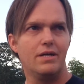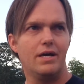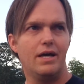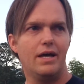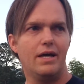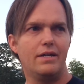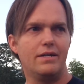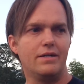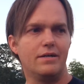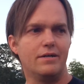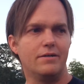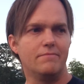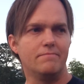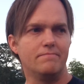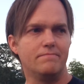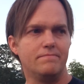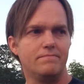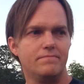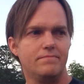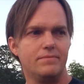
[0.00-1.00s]
And
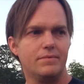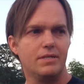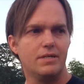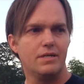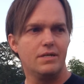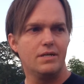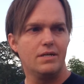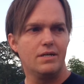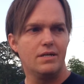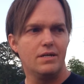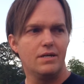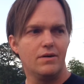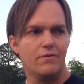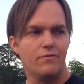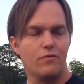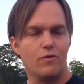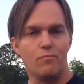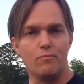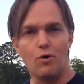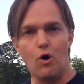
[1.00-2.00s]

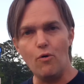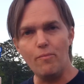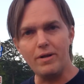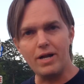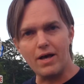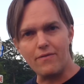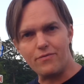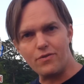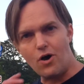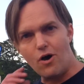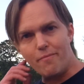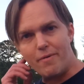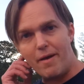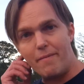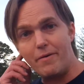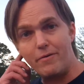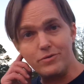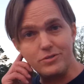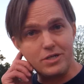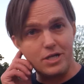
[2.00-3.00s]
for a moment, I thought
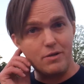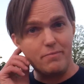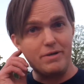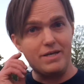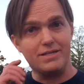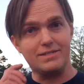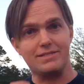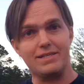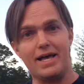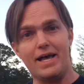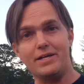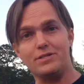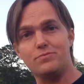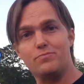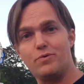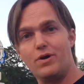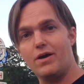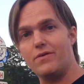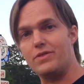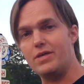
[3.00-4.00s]
maybe it was gonna be his last
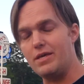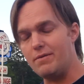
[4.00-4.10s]
breath.